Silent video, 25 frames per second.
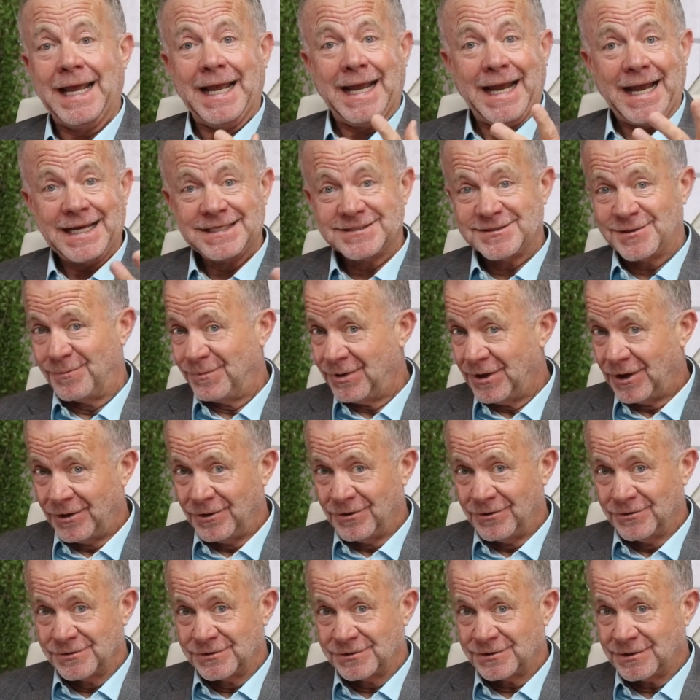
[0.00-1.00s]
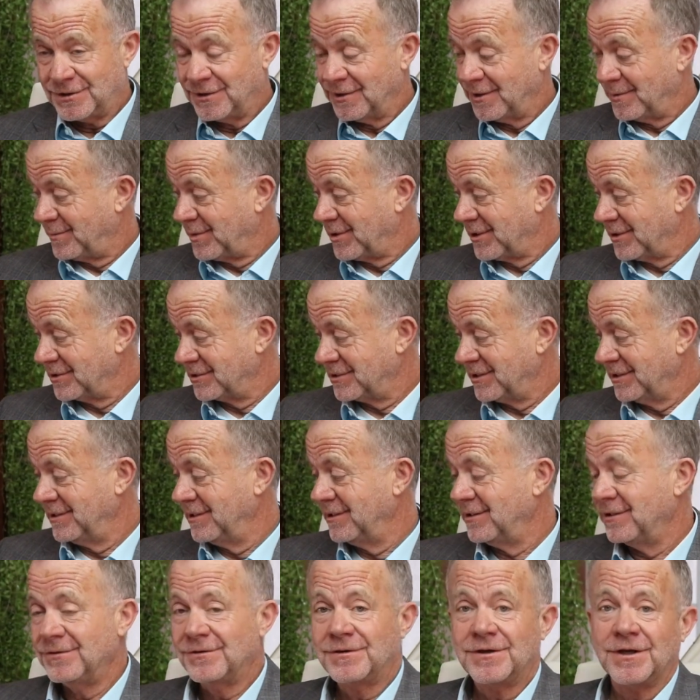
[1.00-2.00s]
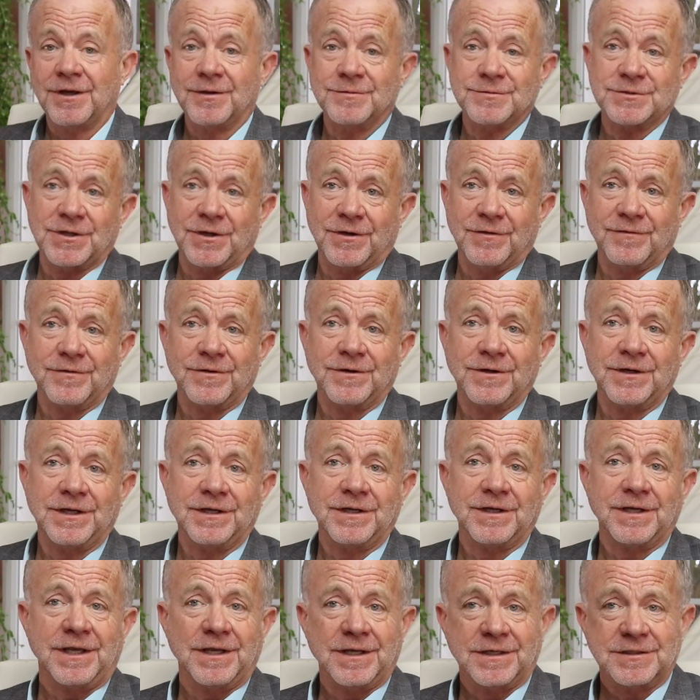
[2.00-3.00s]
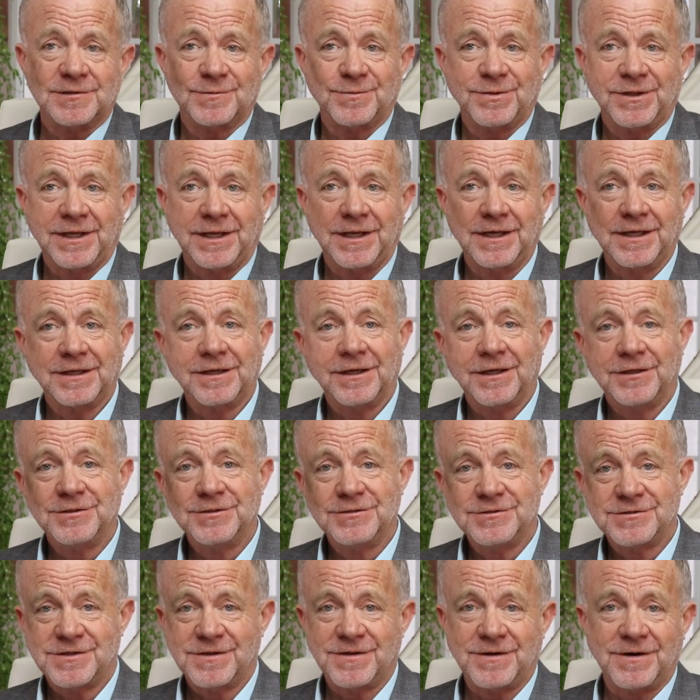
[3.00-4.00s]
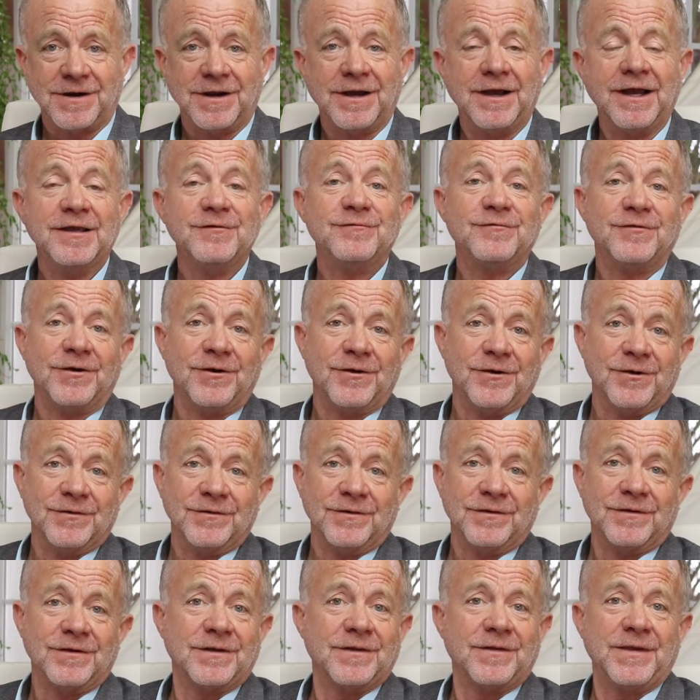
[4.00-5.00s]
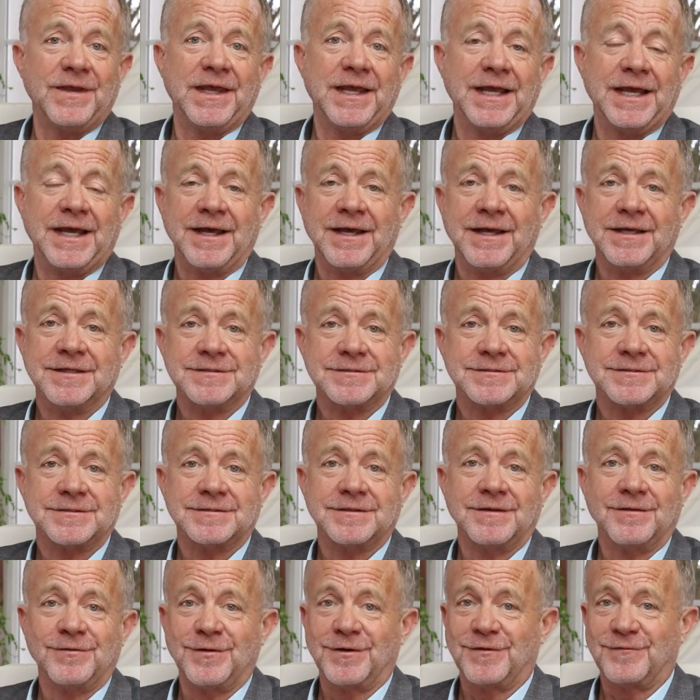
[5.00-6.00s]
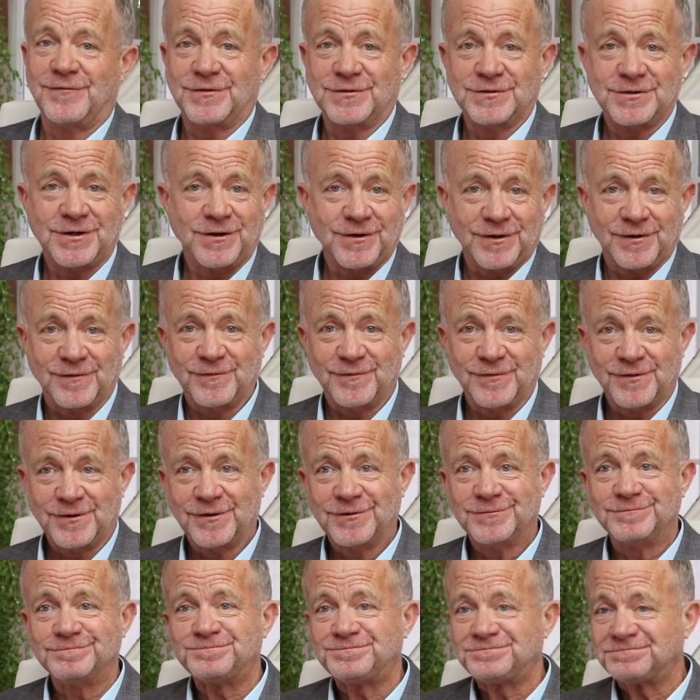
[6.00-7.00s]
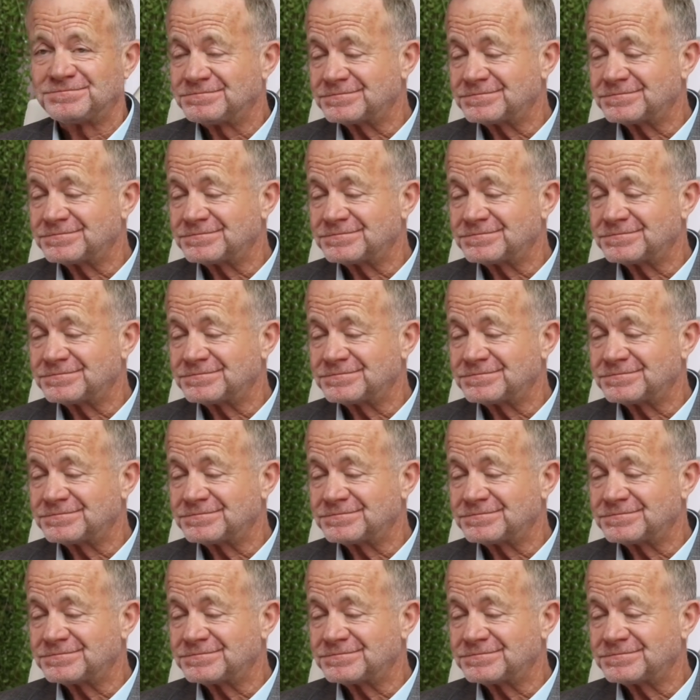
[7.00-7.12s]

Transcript: as opposed to the person who comes over and is planning on using their iPhone as their photographer.